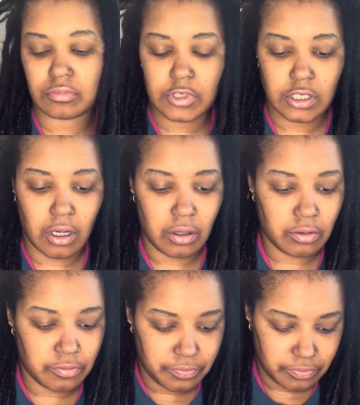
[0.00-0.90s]

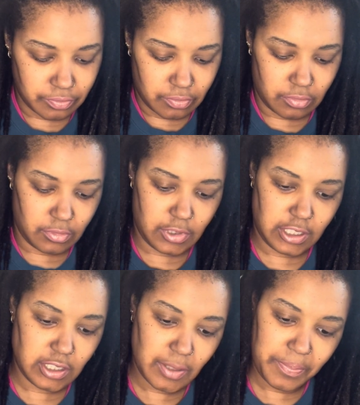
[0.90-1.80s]
So this
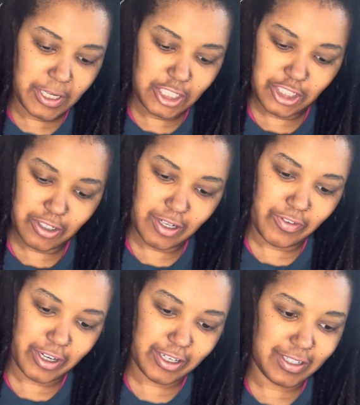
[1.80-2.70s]
is a picture of
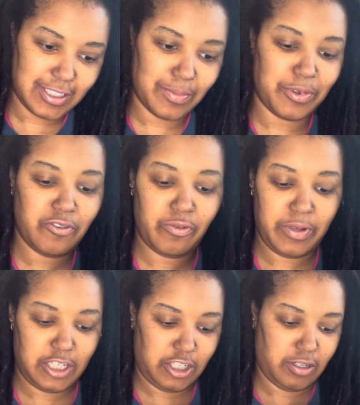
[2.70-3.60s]
her. It's a beautiful
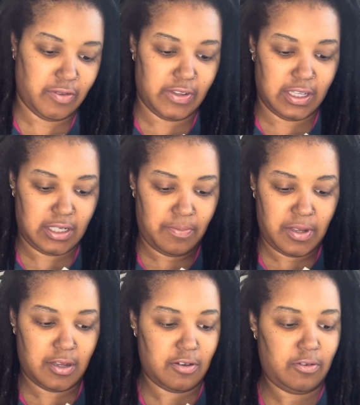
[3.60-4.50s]
picture of
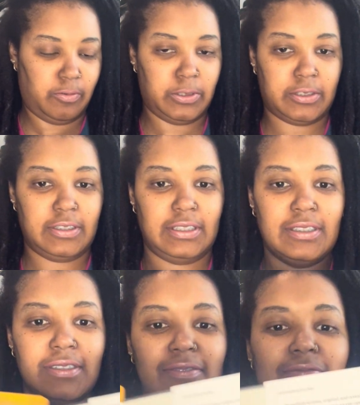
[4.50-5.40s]
Isabel Wilkerson.
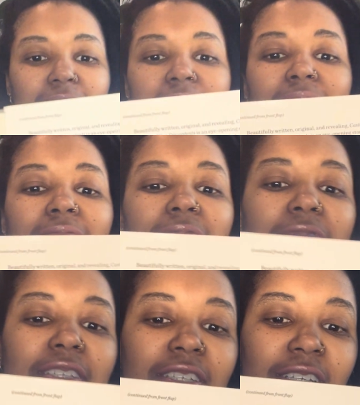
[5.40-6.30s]

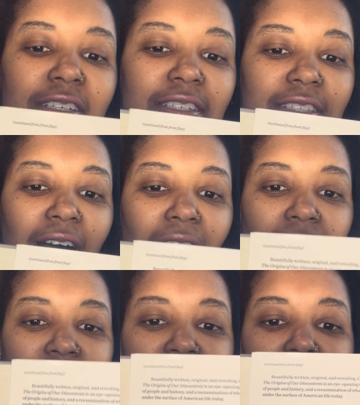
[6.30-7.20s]
She is the
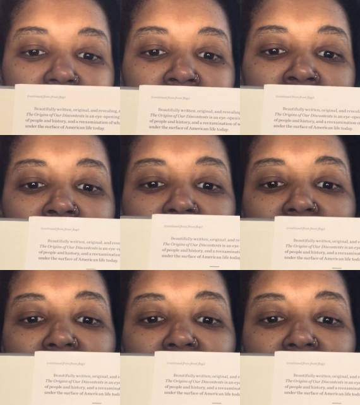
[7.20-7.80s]
author.